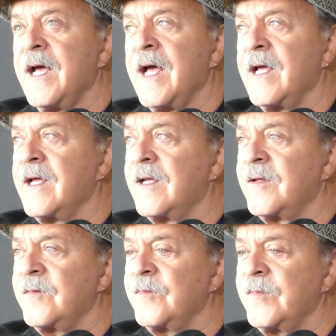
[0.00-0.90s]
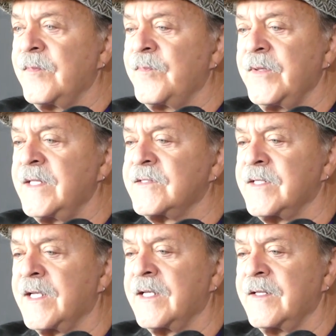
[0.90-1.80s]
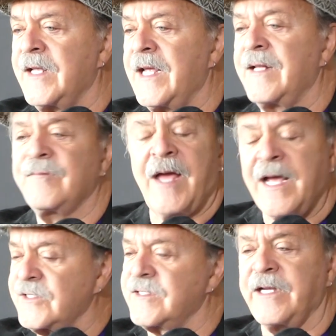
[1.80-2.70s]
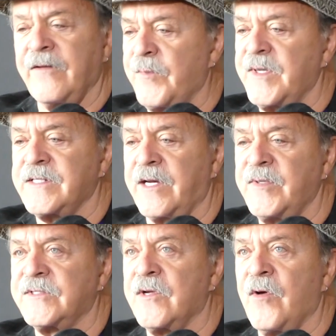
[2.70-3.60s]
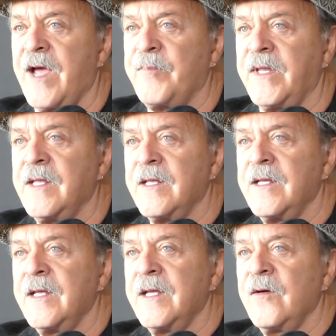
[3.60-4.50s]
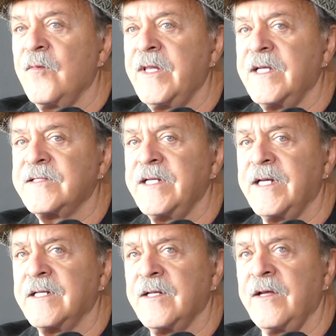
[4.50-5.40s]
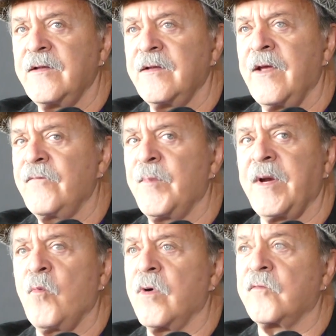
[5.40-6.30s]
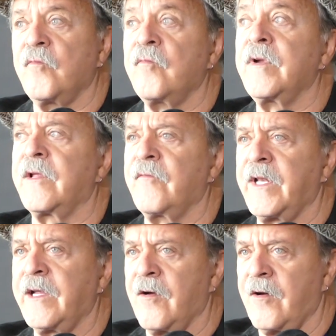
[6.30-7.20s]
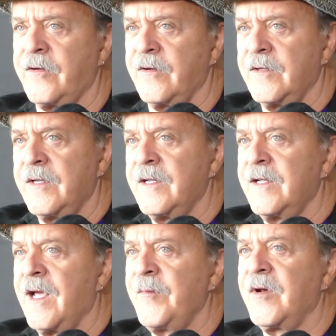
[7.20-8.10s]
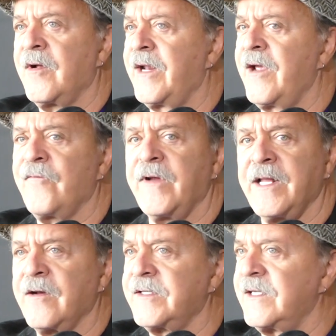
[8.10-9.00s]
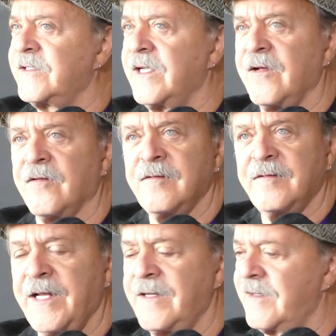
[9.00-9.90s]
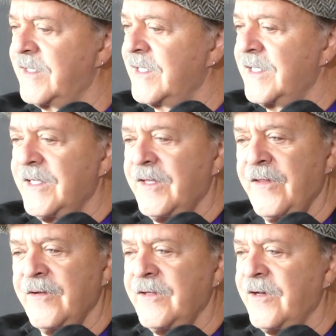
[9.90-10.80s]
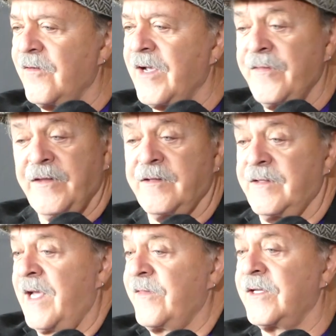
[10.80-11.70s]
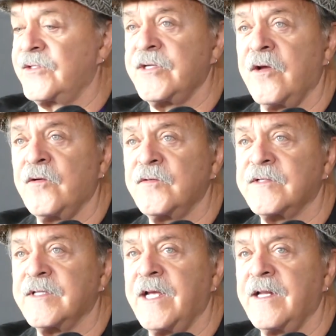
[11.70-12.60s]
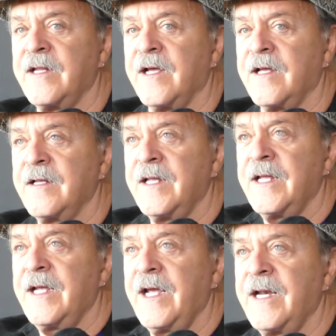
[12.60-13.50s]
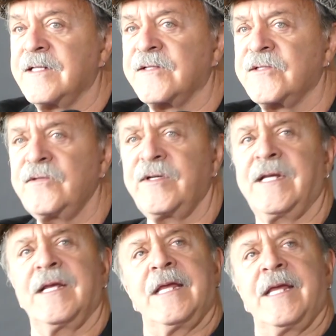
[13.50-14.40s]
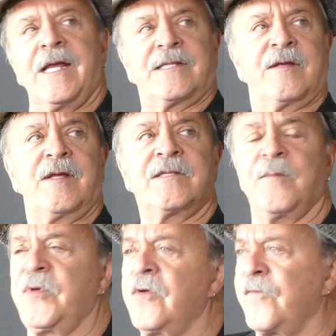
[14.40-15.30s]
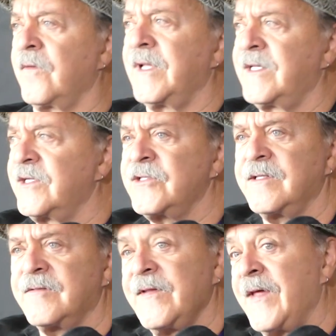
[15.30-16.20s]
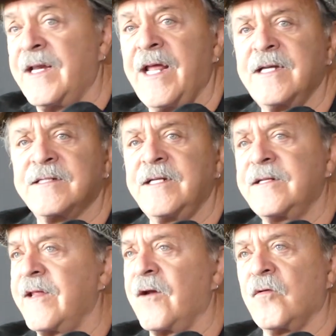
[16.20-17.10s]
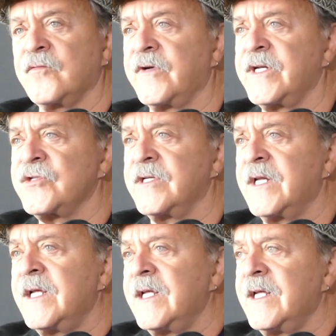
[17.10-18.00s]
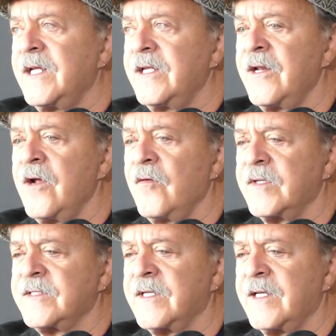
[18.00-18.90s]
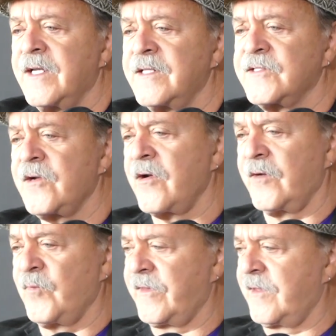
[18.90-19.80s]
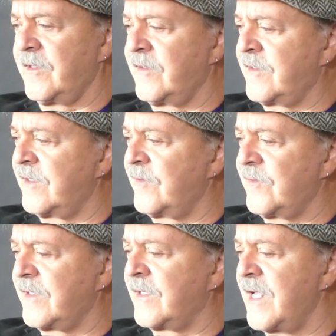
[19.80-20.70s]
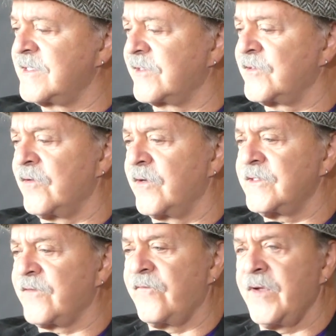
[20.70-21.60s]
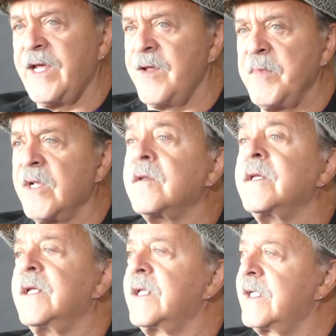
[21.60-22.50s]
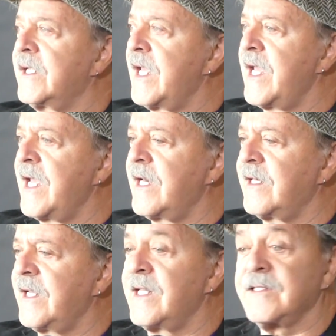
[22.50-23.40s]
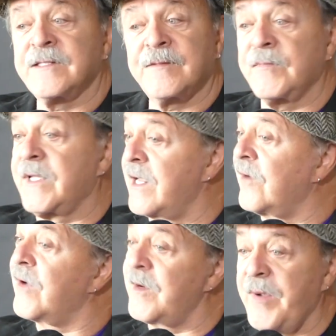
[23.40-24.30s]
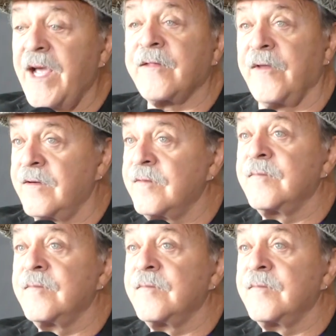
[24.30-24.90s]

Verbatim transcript: Uh, It's. Uh, I, I just think everybody's going to be so happy when they see it. it uh, everybody worked really, really hard. I mean, on every little detail, and the, you know, I think it, I think it shows. And uh, and it's a suiting. It's a it's a beautiful addition to that legacy, to that whole tradition. You know, it uh, it started with the, the the classic stories of A. A. Milne, and it's kind of right back there.